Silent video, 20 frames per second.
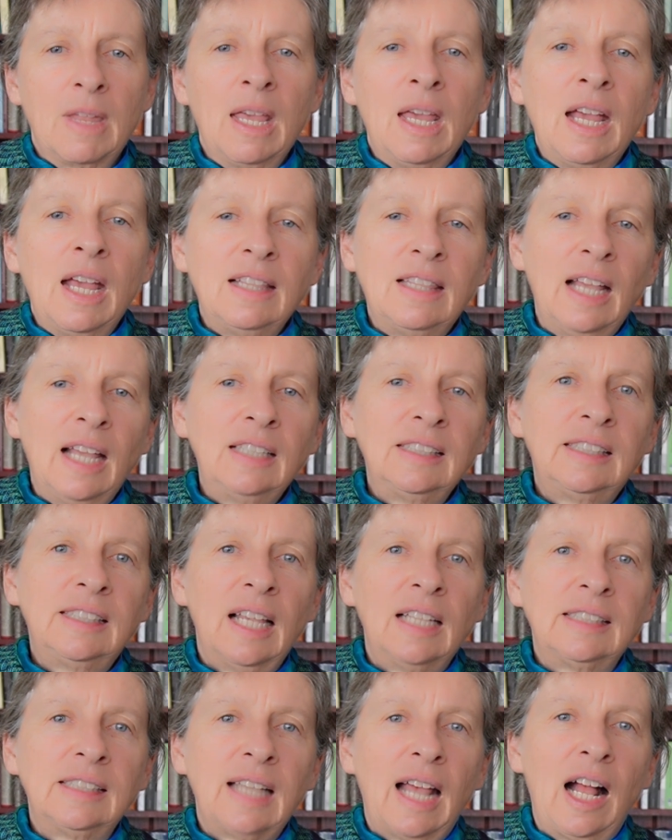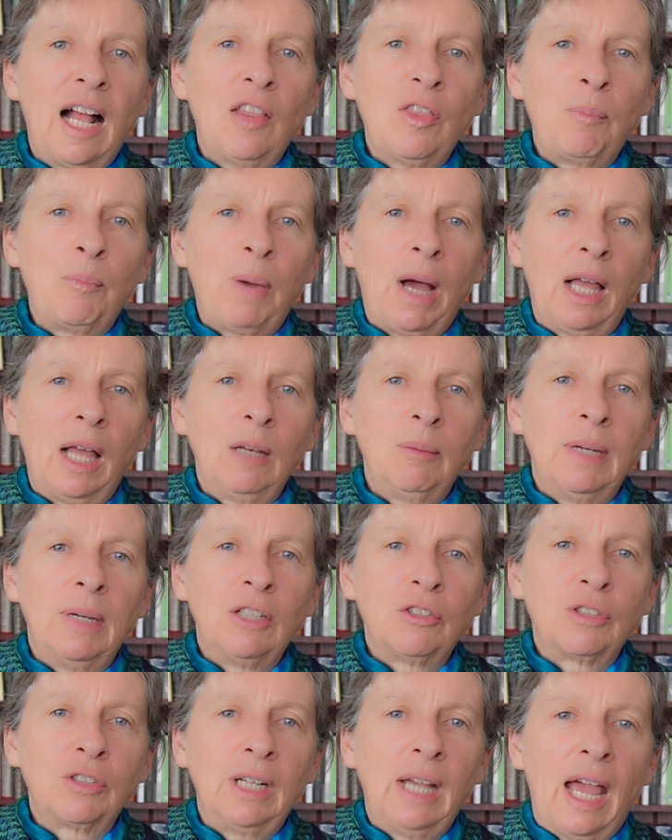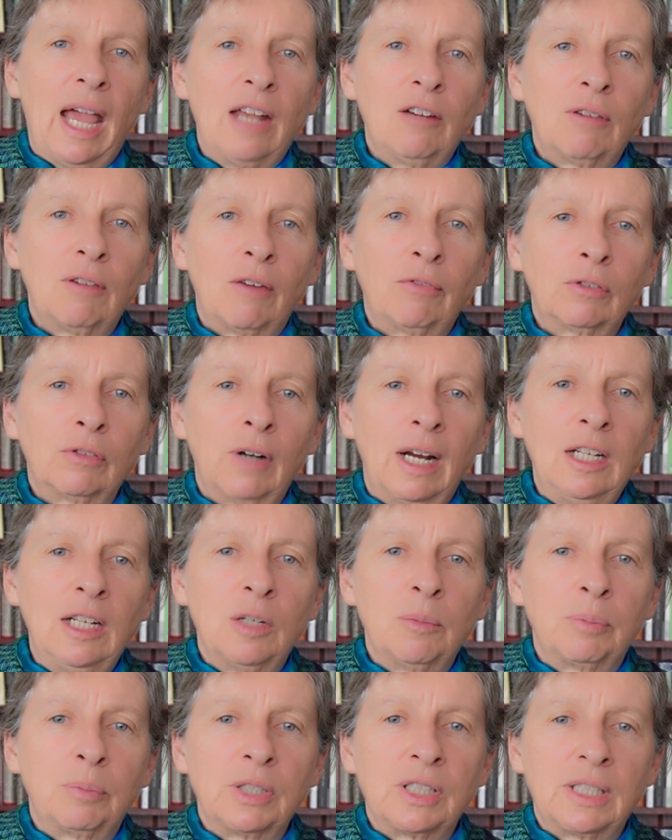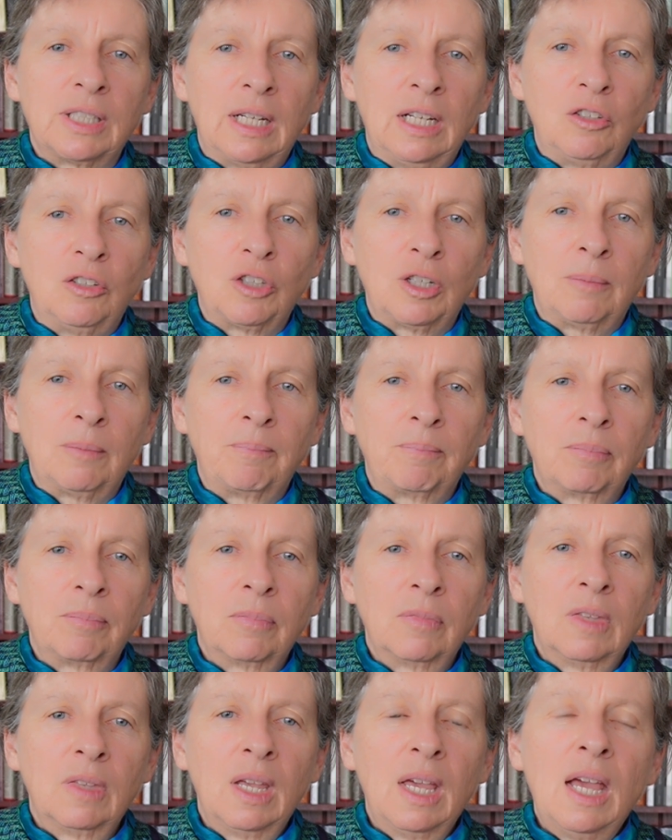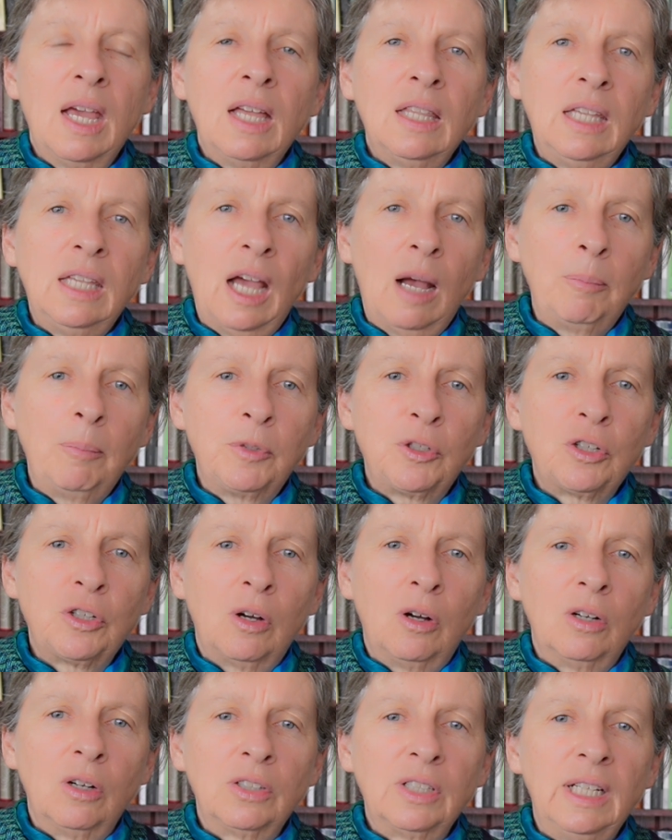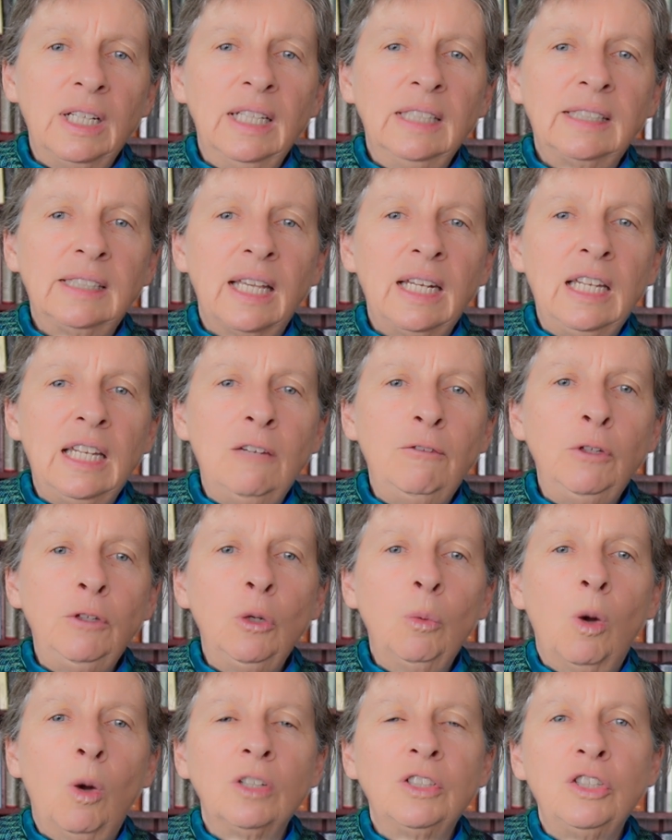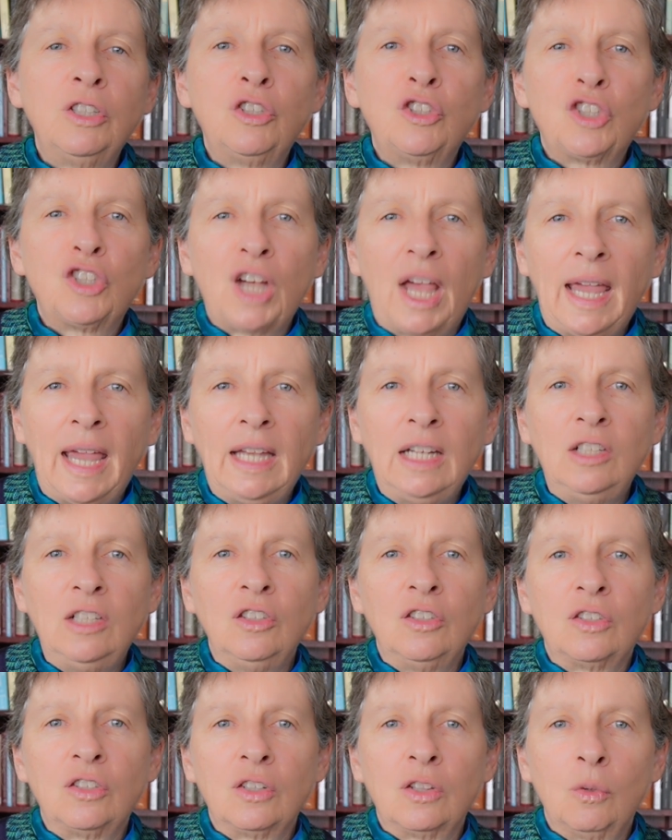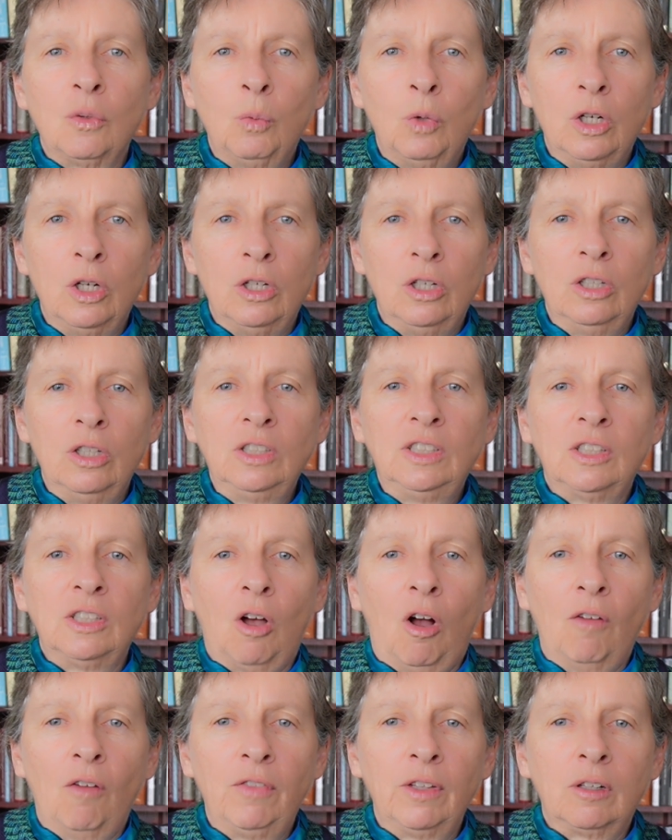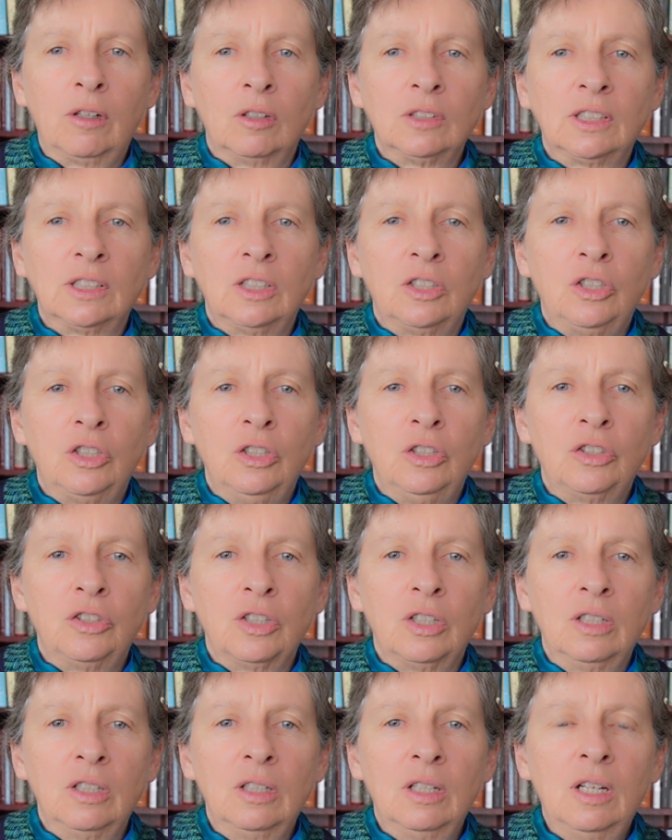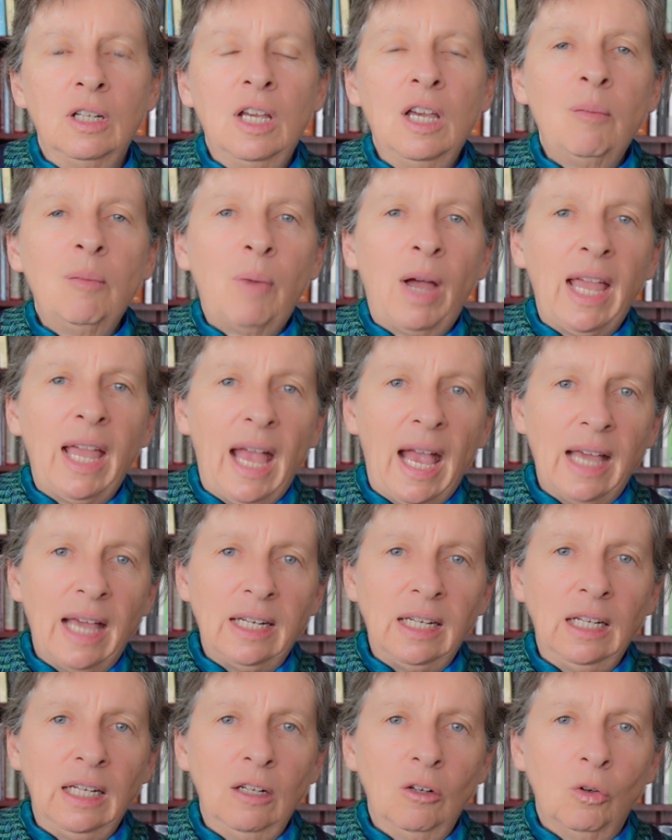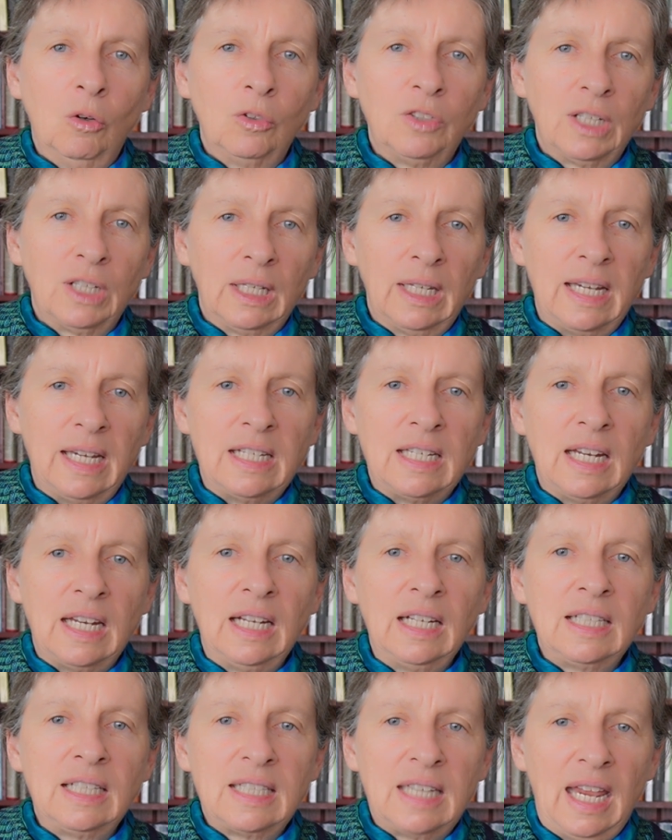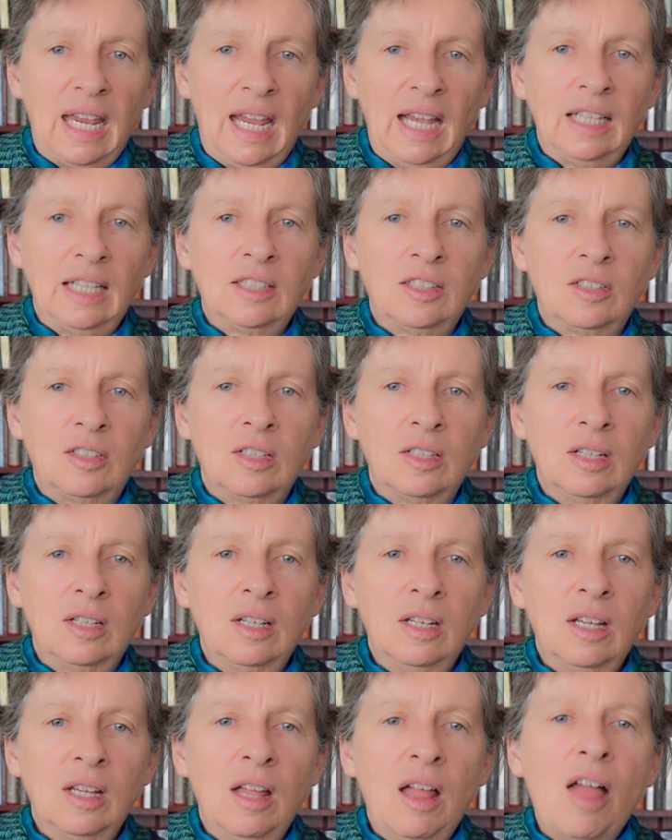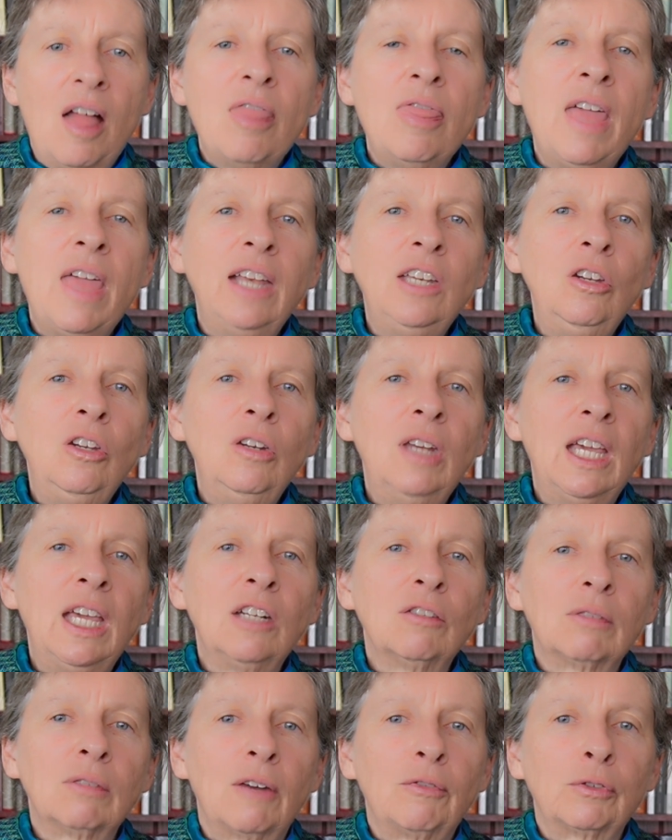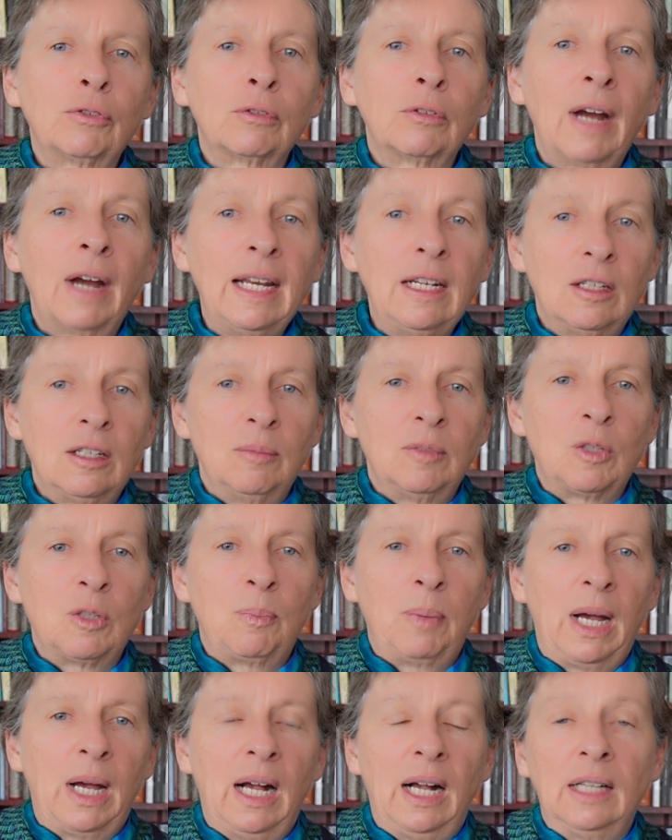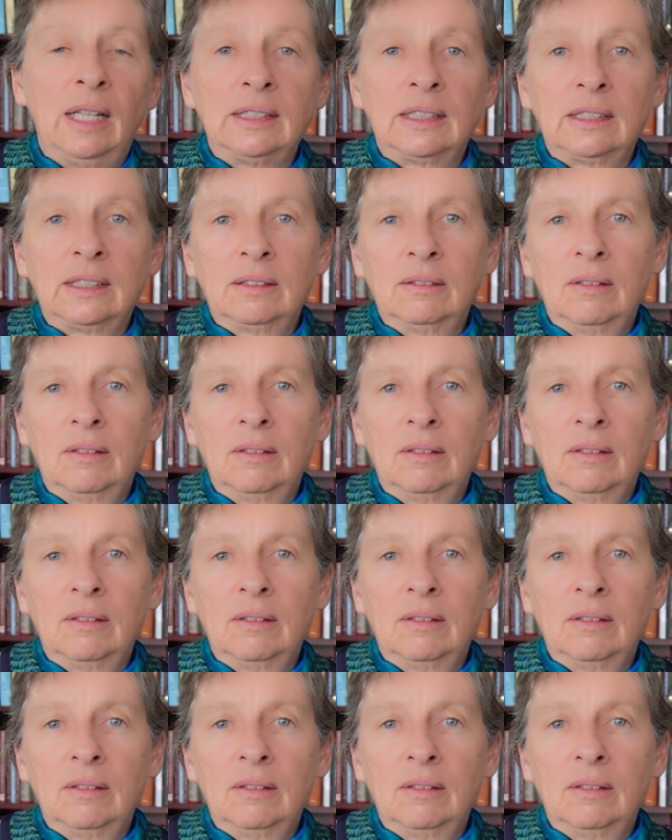It then sets out the parliamentary and referendum procedure. The upshot is that if you want to change the words of the Constitution by adding or deleting text, then you need a referendum to pass.